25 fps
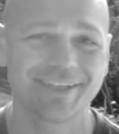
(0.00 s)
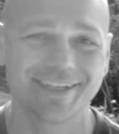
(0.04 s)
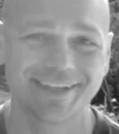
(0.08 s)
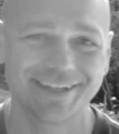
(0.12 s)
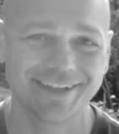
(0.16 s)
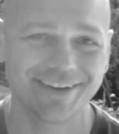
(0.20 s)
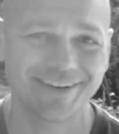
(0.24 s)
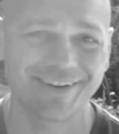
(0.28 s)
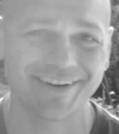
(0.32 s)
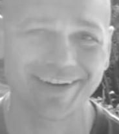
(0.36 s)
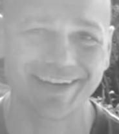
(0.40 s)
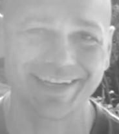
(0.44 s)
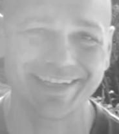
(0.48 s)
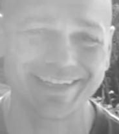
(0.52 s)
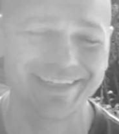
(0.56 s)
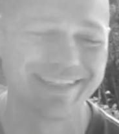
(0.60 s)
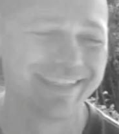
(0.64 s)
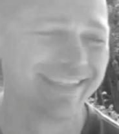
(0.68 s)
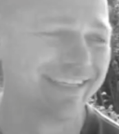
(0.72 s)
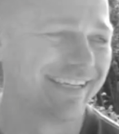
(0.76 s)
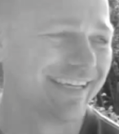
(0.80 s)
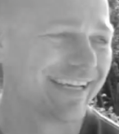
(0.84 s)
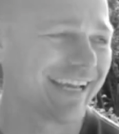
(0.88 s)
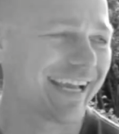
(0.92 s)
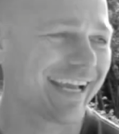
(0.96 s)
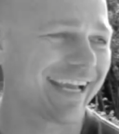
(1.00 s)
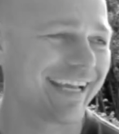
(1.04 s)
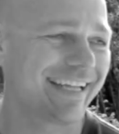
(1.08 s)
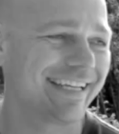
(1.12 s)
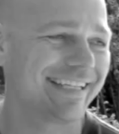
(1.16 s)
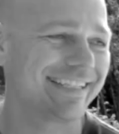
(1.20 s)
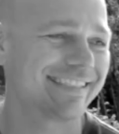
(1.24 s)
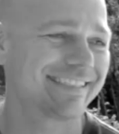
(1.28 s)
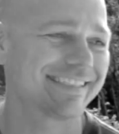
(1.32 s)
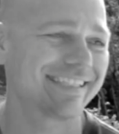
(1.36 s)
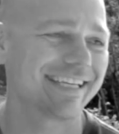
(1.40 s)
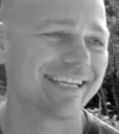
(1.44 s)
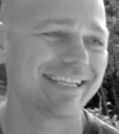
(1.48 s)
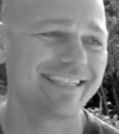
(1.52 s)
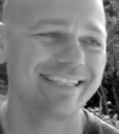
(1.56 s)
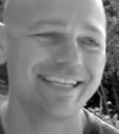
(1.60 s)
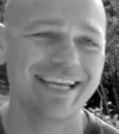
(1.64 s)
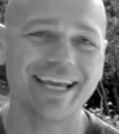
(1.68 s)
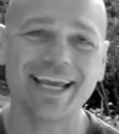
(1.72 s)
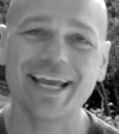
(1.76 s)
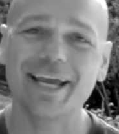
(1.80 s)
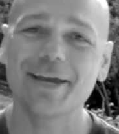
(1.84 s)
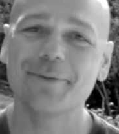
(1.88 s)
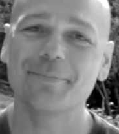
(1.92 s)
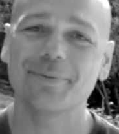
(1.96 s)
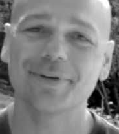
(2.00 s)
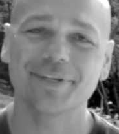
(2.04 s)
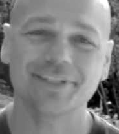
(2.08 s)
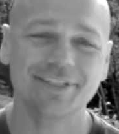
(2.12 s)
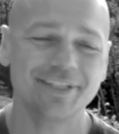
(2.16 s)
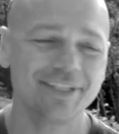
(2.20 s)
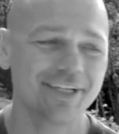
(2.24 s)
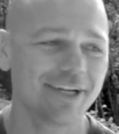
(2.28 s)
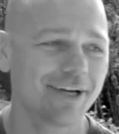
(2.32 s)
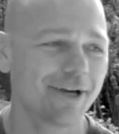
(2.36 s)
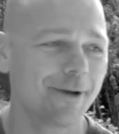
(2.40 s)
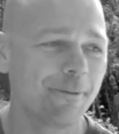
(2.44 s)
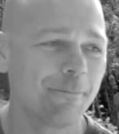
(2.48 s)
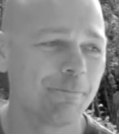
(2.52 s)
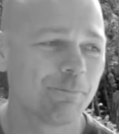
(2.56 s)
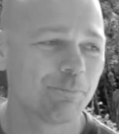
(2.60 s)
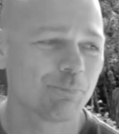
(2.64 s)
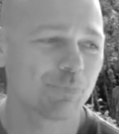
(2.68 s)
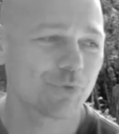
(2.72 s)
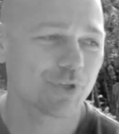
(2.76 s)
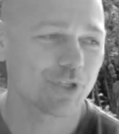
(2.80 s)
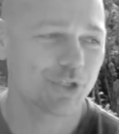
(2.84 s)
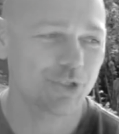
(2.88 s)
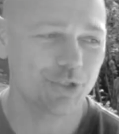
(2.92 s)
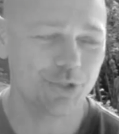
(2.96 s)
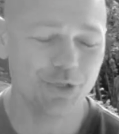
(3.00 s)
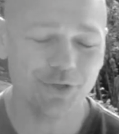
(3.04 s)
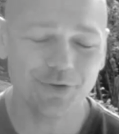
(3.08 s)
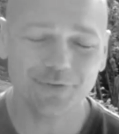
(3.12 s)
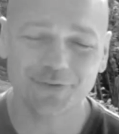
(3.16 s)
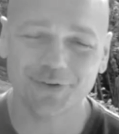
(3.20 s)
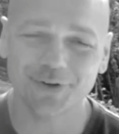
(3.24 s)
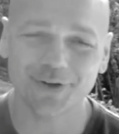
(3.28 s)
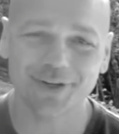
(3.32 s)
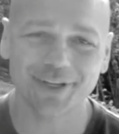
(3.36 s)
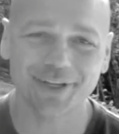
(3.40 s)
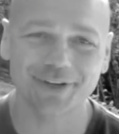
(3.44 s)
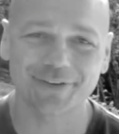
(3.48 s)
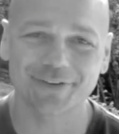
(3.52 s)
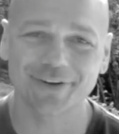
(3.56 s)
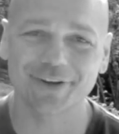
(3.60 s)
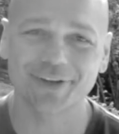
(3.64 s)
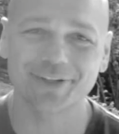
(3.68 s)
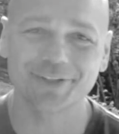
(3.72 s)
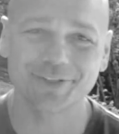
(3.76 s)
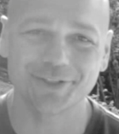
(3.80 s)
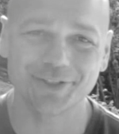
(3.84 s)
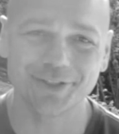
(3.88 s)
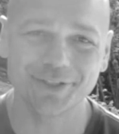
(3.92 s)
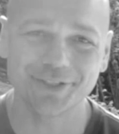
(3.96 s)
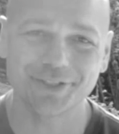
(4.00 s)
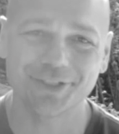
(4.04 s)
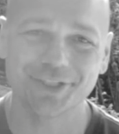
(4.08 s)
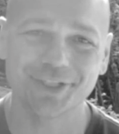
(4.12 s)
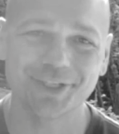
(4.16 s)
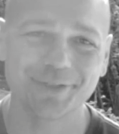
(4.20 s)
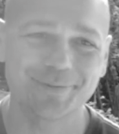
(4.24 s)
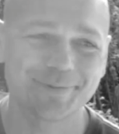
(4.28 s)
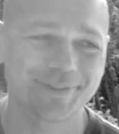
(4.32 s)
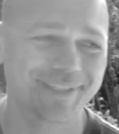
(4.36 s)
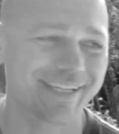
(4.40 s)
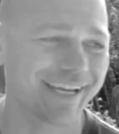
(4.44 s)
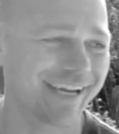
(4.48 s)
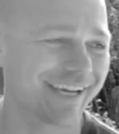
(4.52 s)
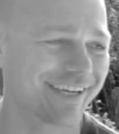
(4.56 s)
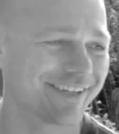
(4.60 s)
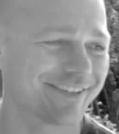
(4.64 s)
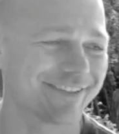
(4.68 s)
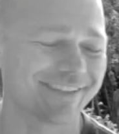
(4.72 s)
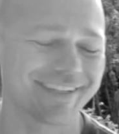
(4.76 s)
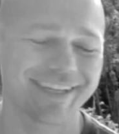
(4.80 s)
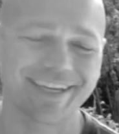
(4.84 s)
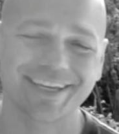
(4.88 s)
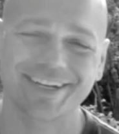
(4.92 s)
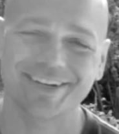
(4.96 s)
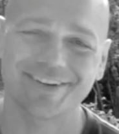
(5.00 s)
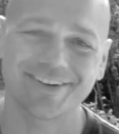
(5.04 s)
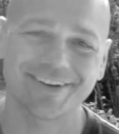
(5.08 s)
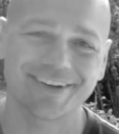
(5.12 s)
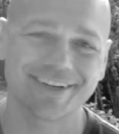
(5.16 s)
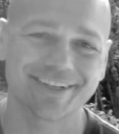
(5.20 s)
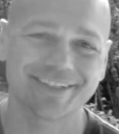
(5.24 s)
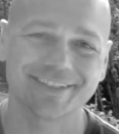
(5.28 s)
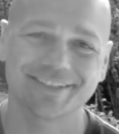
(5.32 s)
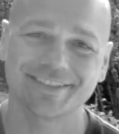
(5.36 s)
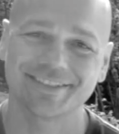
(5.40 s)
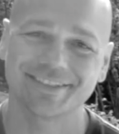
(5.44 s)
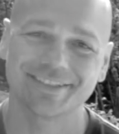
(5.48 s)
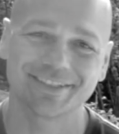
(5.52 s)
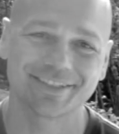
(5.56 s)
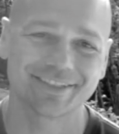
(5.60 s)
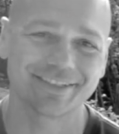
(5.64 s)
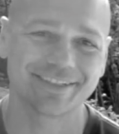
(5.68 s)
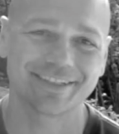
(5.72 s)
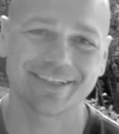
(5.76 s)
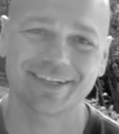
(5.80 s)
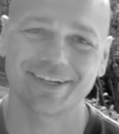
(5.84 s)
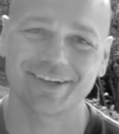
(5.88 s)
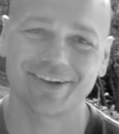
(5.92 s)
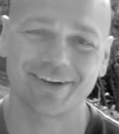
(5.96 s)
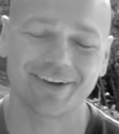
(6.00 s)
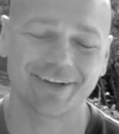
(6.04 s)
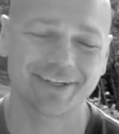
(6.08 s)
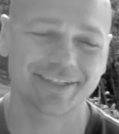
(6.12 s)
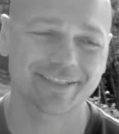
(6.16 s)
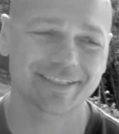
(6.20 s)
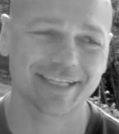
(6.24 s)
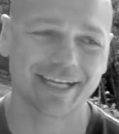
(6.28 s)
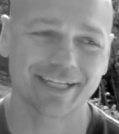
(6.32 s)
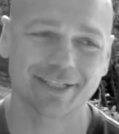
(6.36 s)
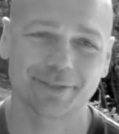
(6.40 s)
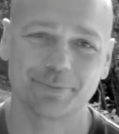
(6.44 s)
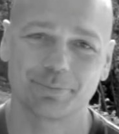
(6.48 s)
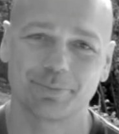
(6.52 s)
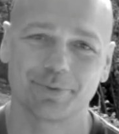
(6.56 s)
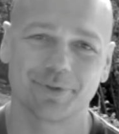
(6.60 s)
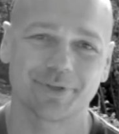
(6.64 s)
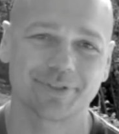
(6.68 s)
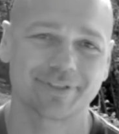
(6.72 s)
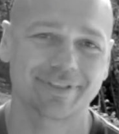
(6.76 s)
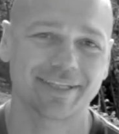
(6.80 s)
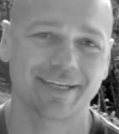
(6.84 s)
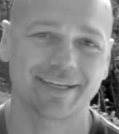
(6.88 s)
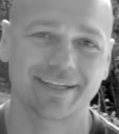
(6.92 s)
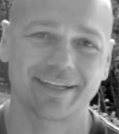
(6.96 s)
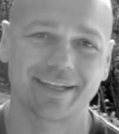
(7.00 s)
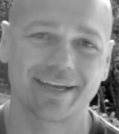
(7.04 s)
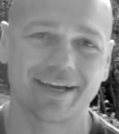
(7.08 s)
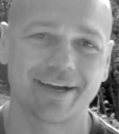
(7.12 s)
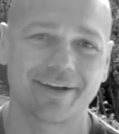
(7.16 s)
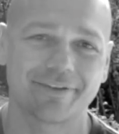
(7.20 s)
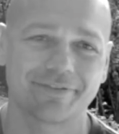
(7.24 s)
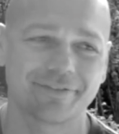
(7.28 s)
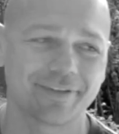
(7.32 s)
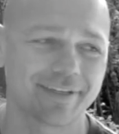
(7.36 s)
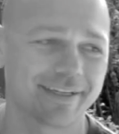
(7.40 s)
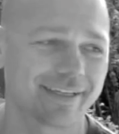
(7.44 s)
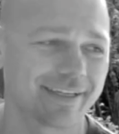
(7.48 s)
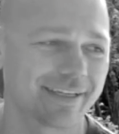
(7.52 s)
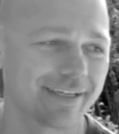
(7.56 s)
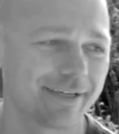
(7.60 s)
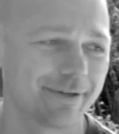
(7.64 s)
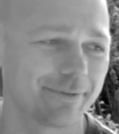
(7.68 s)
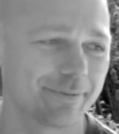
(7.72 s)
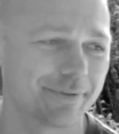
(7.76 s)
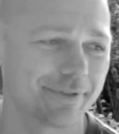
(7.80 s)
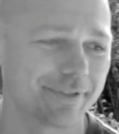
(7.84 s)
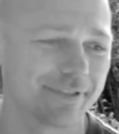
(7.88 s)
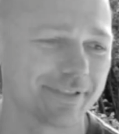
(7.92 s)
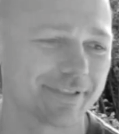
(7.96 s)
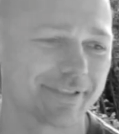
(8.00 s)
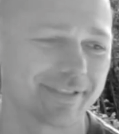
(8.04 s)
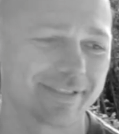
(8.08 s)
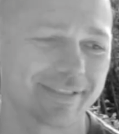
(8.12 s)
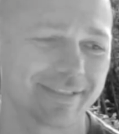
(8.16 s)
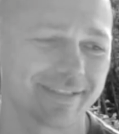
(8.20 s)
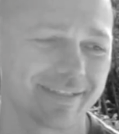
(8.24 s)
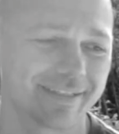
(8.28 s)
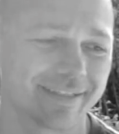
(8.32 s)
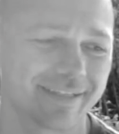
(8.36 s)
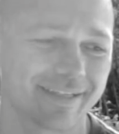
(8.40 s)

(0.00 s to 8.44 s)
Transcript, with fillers: you're nine. And he said, Yeah, but you know, you've got your own YouTube channel. And I, you know, I just had to burst out laughing. It was